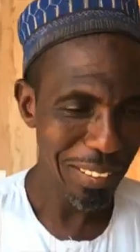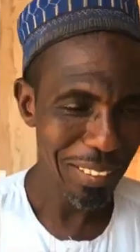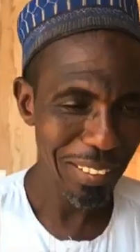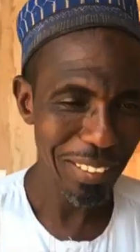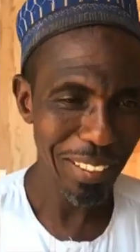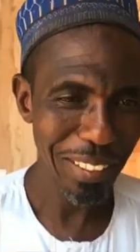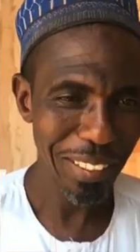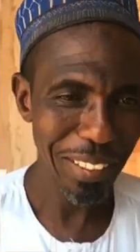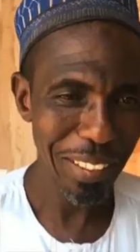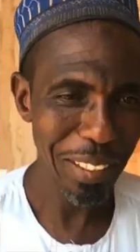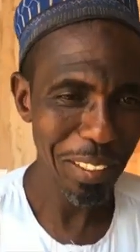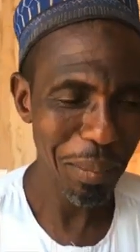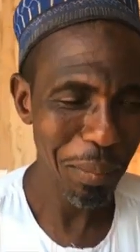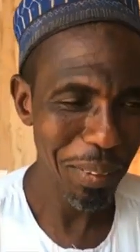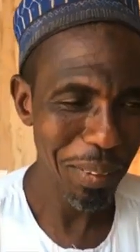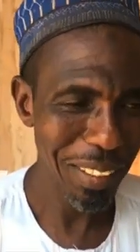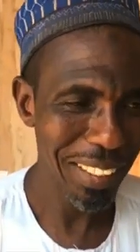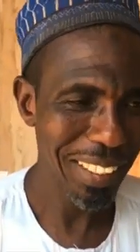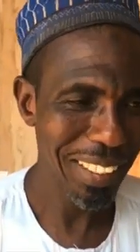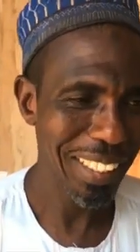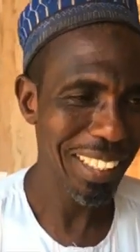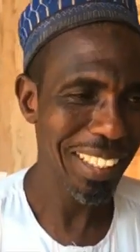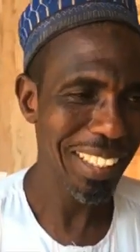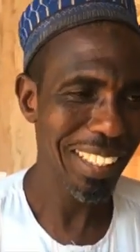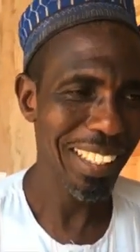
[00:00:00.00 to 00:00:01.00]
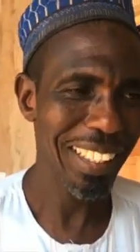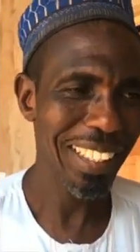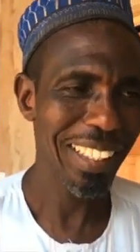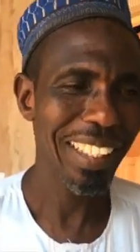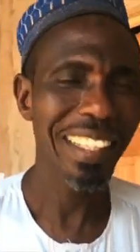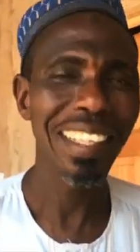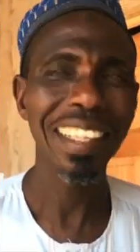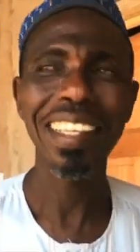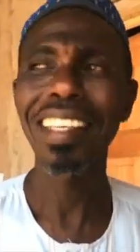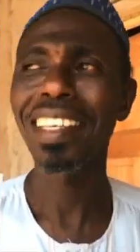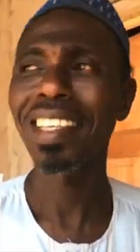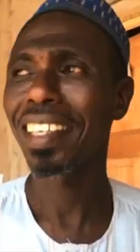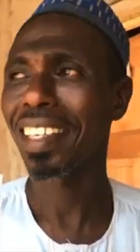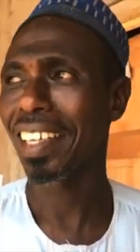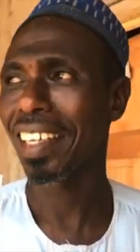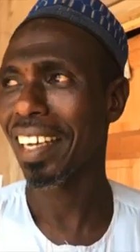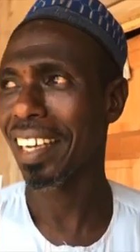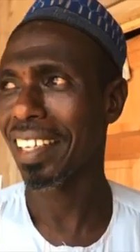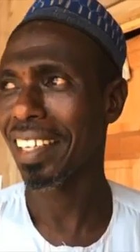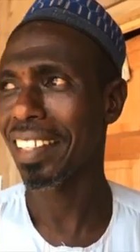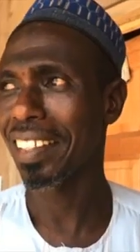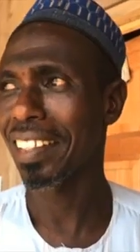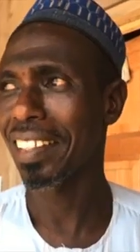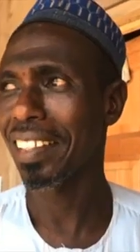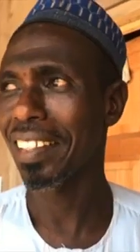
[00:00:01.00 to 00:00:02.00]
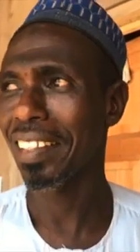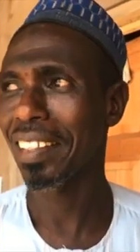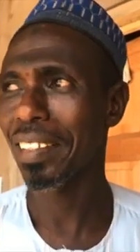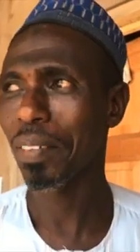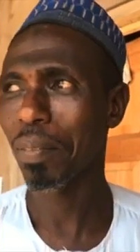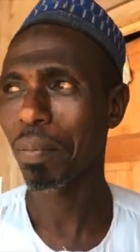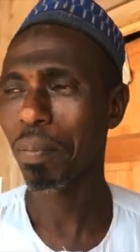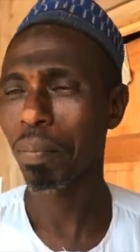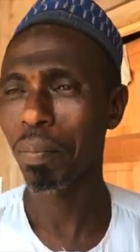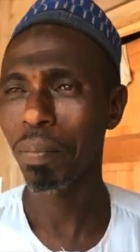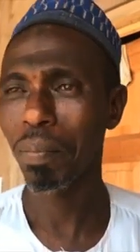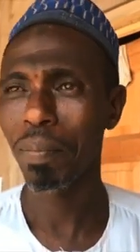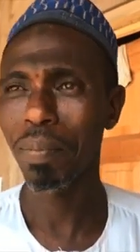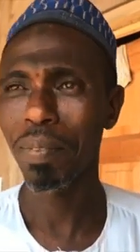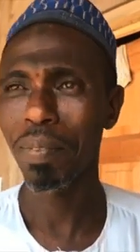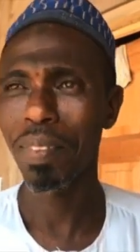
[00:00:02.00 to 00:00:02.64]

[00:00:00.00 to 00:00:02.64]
He was born into the Fulani community,